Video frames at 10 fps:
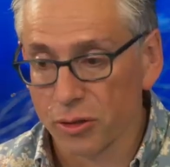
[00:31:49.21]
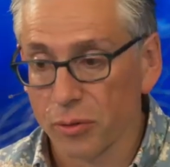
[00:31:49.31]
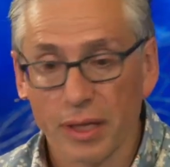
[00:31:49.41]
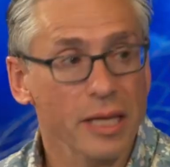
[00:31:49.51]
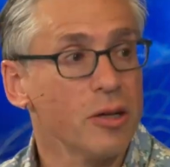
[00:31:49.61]
you.
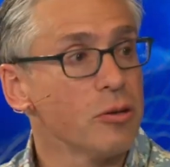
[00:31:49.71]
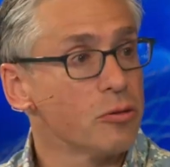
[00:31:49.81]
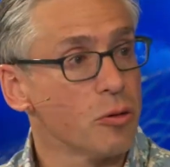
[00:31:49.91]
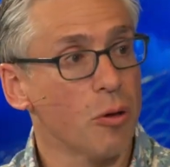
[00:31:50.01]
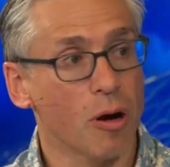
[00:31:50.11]
So thank
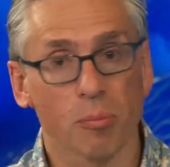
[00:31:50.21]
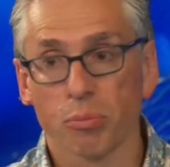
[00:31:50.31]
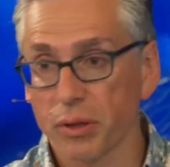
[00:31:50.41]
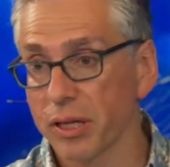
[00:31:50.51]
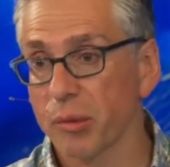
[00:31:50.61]
you to our
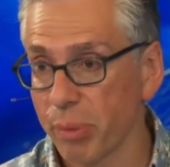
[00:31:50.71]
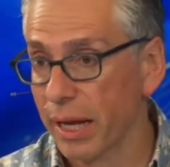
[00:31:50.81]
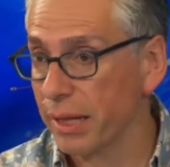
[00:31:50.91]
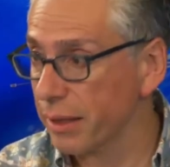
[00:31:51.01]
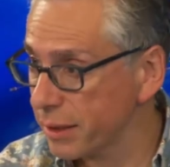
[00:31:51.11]
brilliant
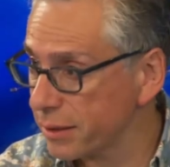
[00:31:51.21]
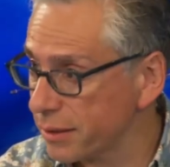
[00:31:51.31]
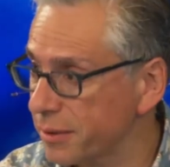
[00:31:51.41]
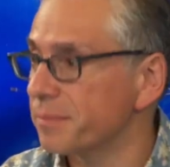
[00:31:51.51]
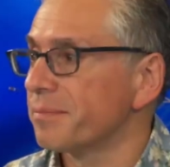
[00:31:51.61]

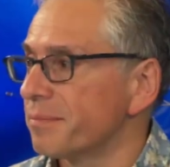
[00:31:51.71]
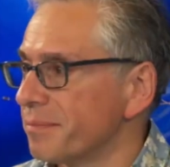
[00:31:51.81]
panelists.